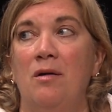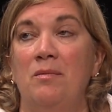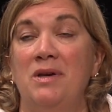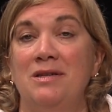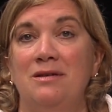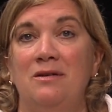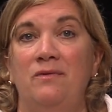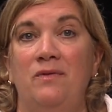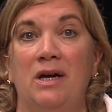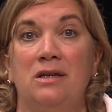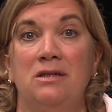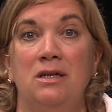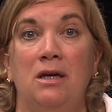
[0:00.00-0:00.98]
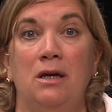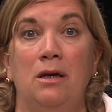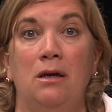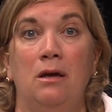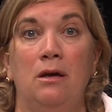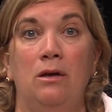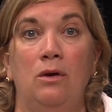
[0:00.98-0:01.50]
Is it
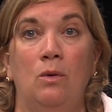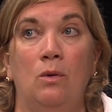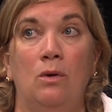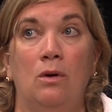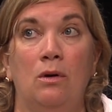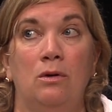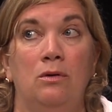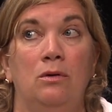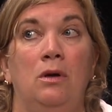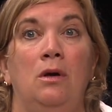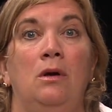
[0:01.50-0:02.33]
affecting your